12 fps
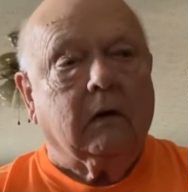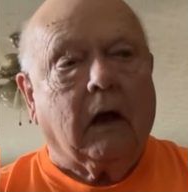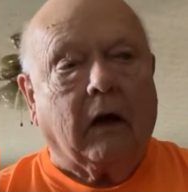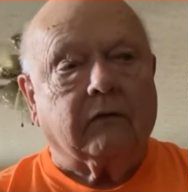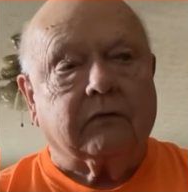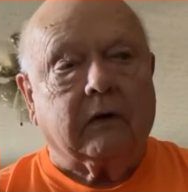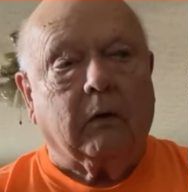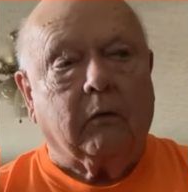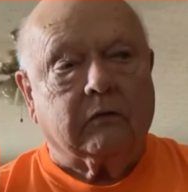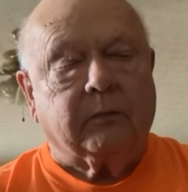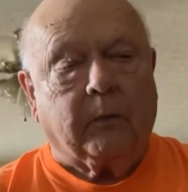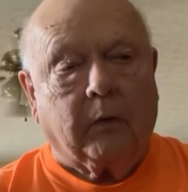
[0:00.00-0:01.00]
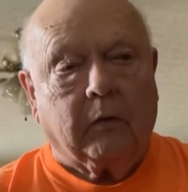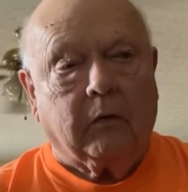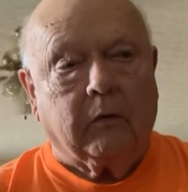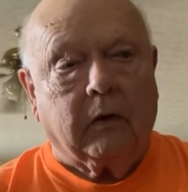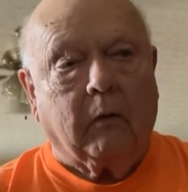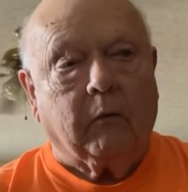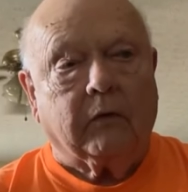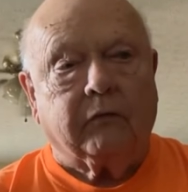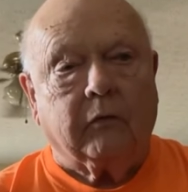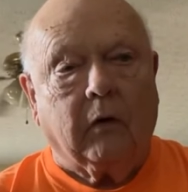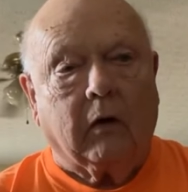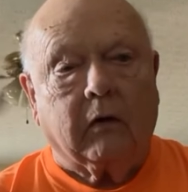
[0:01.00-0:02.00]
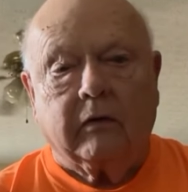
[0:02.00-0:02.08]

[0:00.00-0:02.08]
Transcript: I said Owensboro, and I went through all of